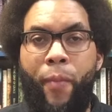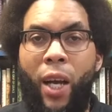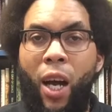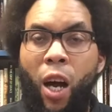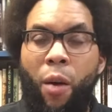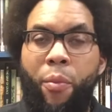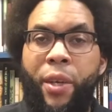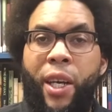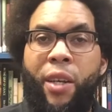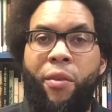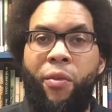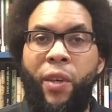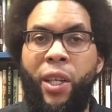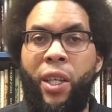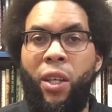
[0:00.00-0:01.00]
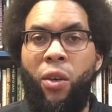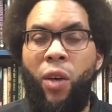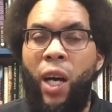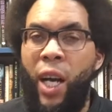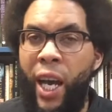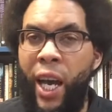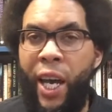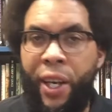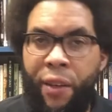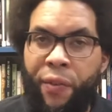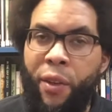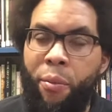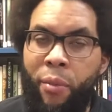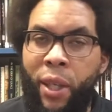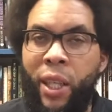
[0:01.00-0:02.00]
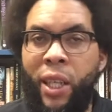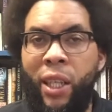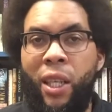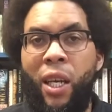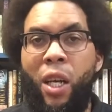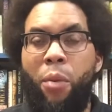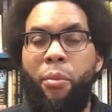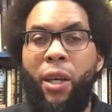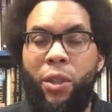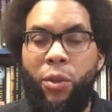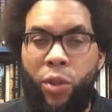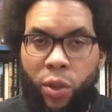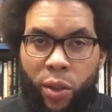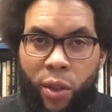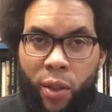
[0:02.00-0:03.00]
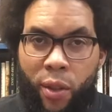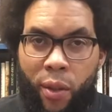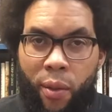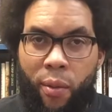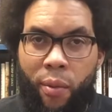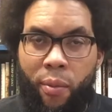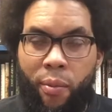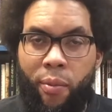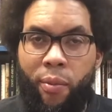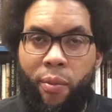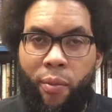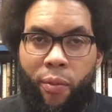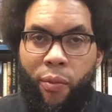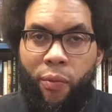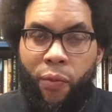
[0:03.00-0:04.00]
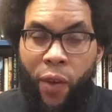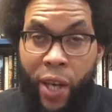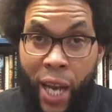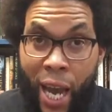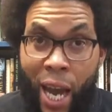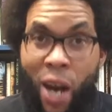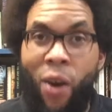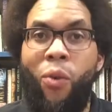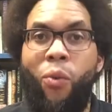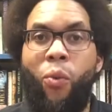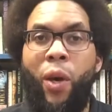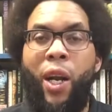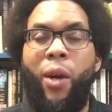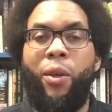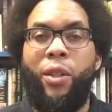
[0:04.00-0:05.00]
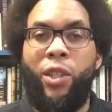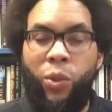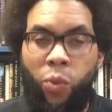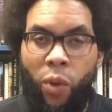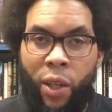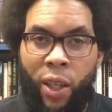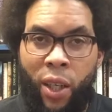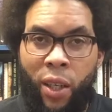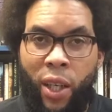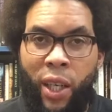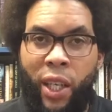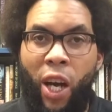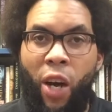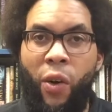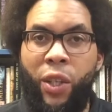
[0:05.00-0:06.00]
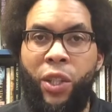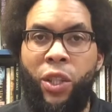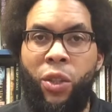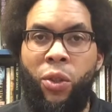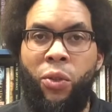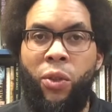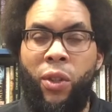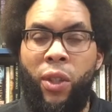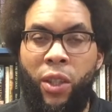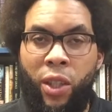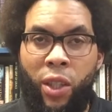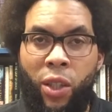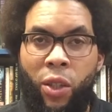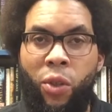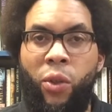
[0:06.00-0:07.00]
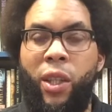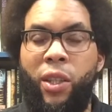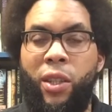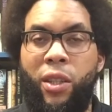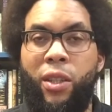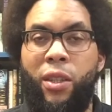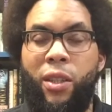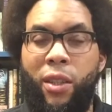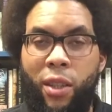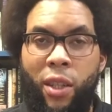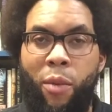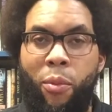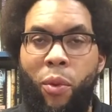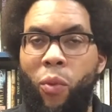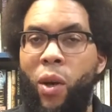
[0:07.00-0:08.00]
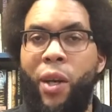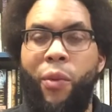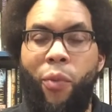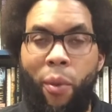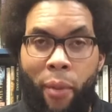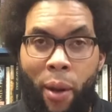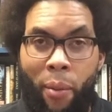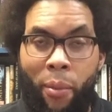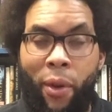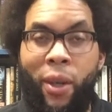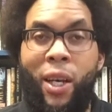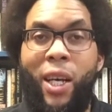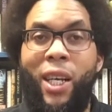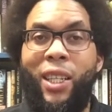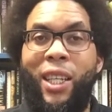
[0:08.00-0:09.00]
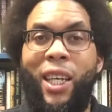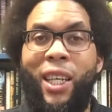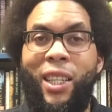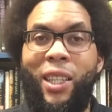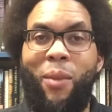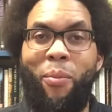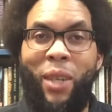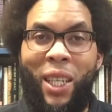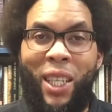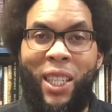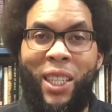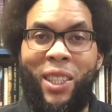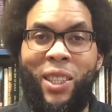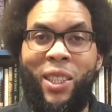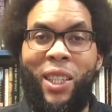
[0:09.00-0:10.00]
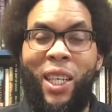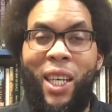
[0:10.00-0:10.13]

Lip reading: update video ahead of the meeting. But for now, what I just want to encourage you to do is to, number one, remember that the meeting is